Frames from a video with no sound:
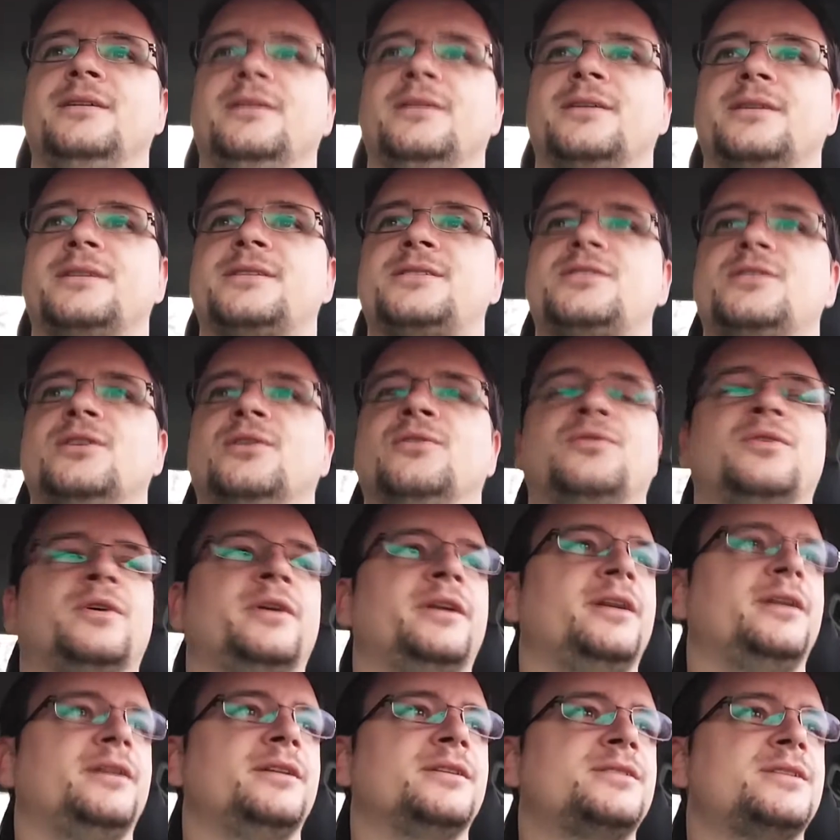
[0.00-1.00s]
But it's still
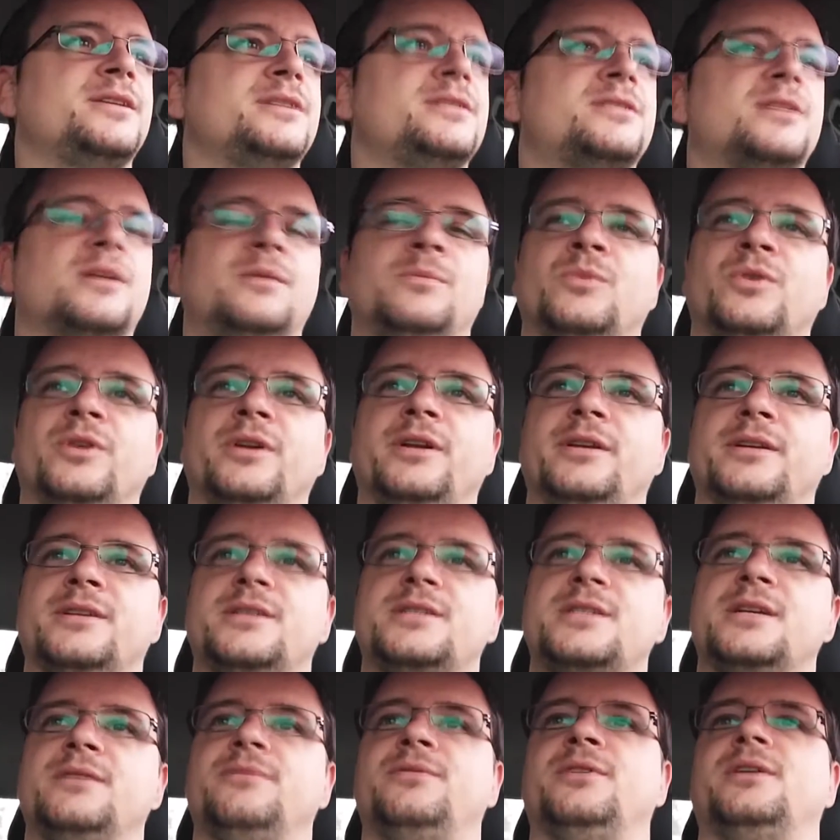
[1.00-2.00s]
funny to see someone in a
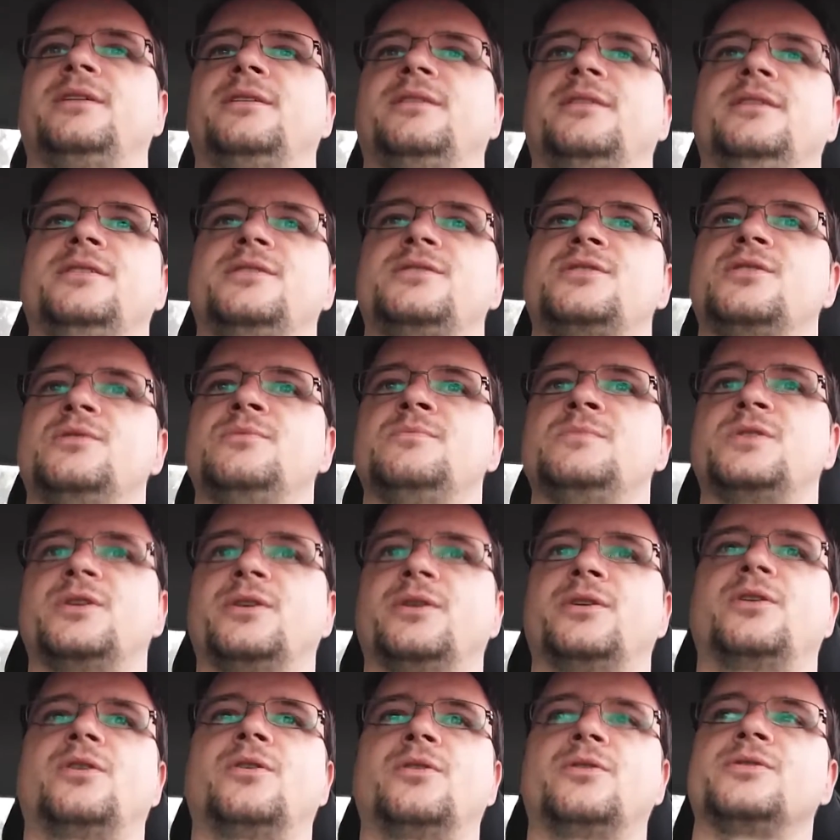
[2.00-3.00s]
Civic that assumes
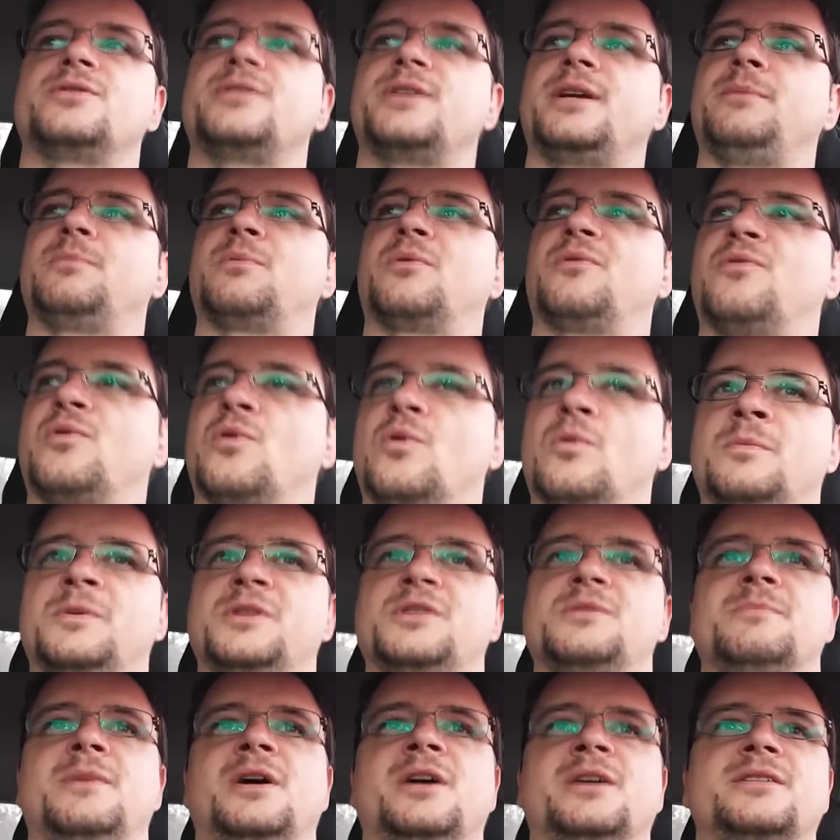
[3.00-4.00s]
their car is a
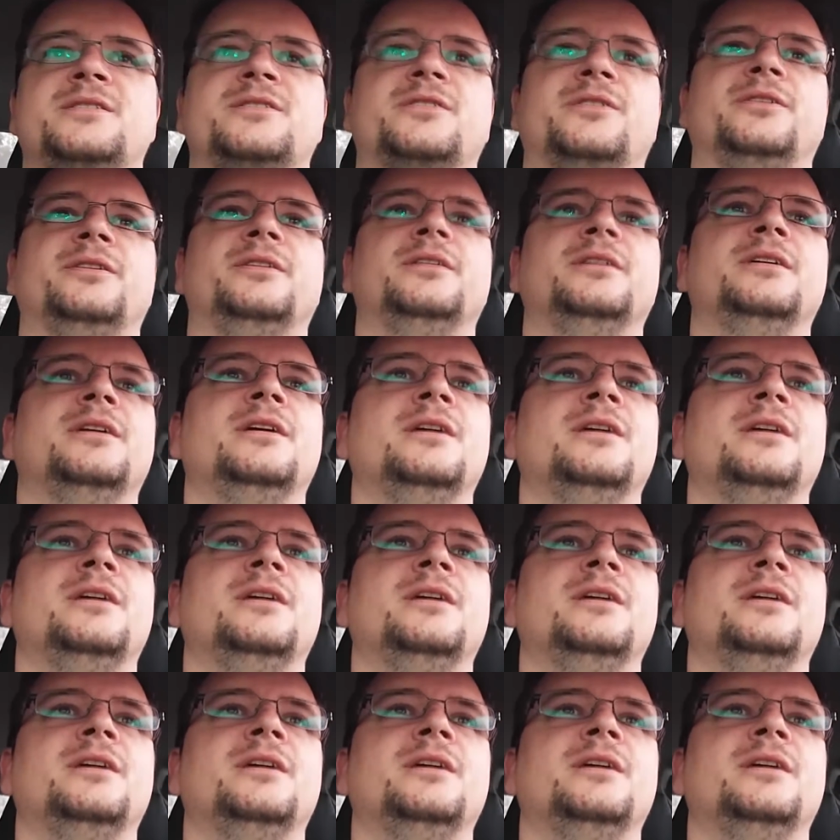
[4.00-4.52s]
performance monster.